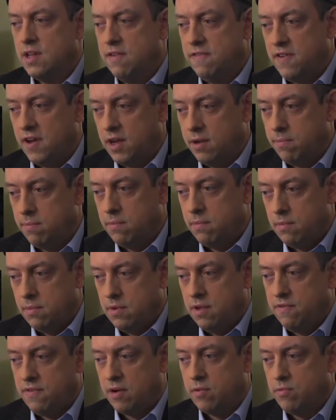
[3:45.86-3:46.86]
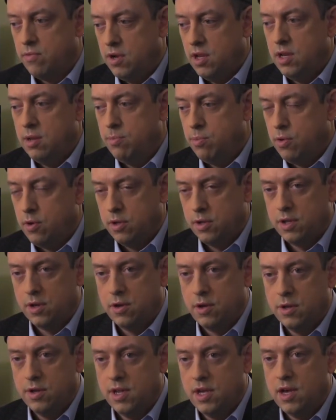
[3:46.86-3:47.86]
if I really boil it
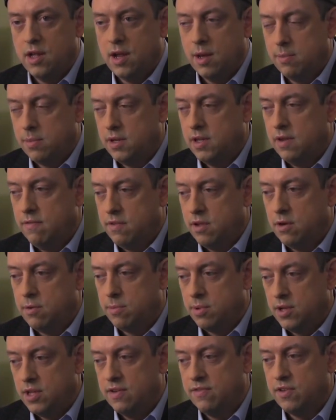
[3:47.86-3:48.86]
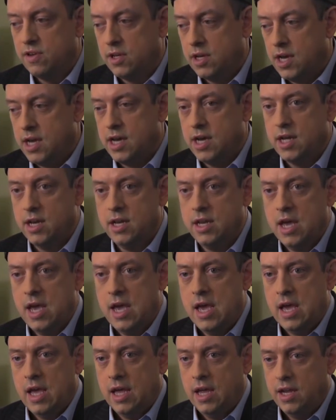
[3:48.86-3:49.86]
all down, I believe that your belief in God
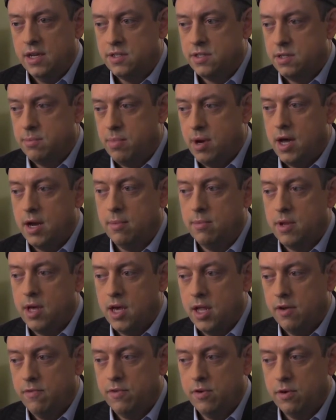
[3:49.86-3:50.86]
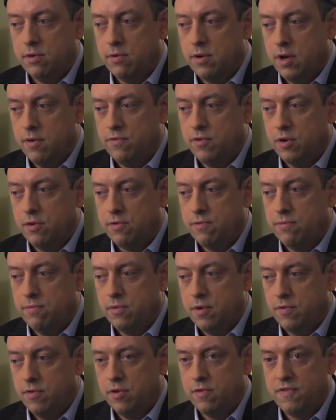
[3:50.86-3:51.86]
is the bottom line
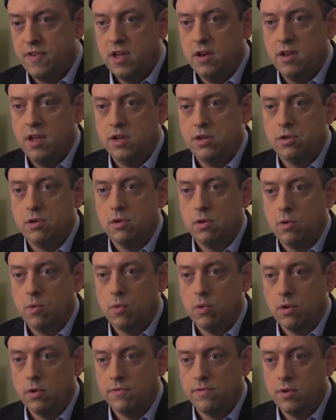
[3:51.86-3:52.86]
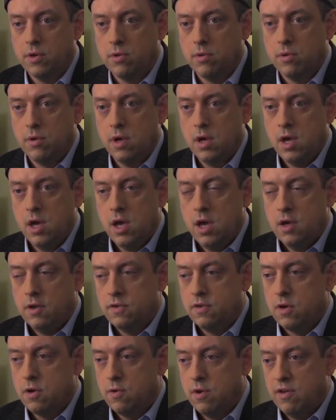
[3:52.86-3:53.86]
of your foundation and your worldview.
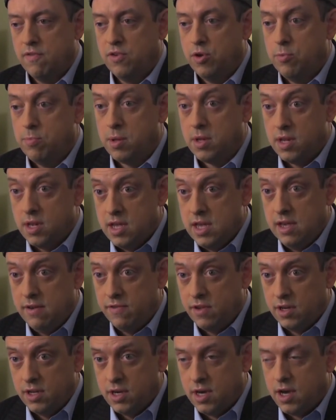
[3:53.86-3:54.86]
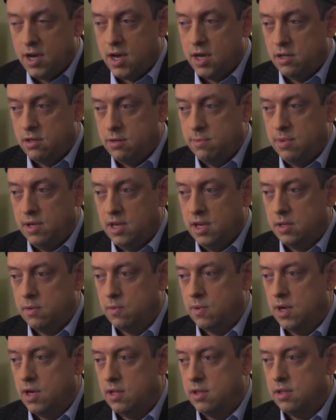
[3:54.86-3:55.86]
So if you believe in God to begin
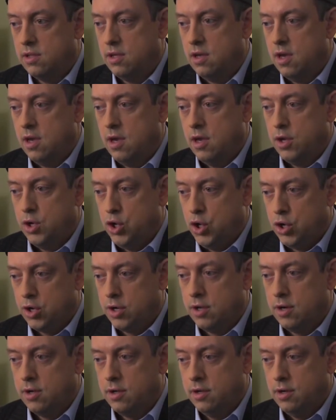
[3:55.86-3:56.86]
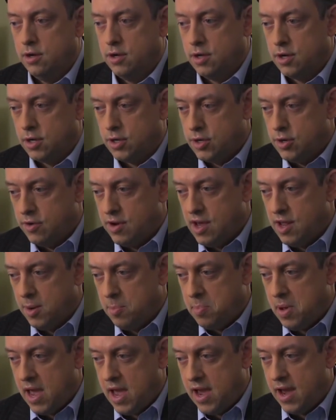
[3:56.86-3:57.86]
with, you're gonna go down a
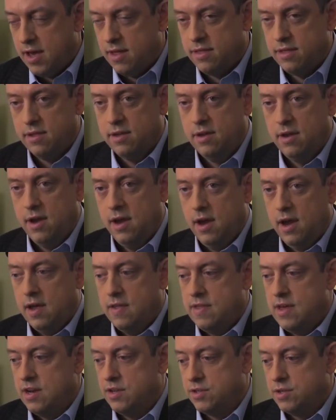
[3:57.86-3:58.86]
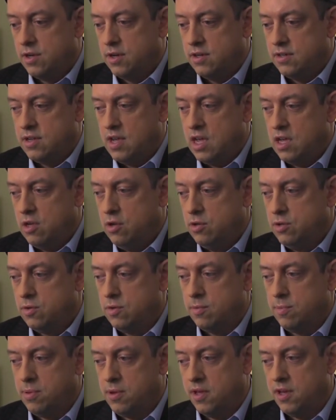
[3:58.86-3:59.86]
path that is going to take you to
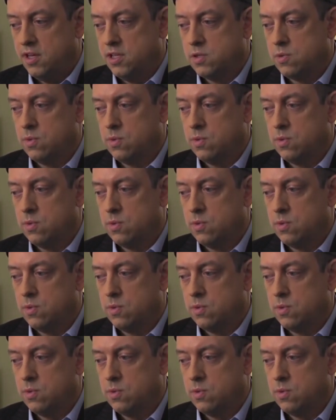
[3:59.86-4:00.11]
a place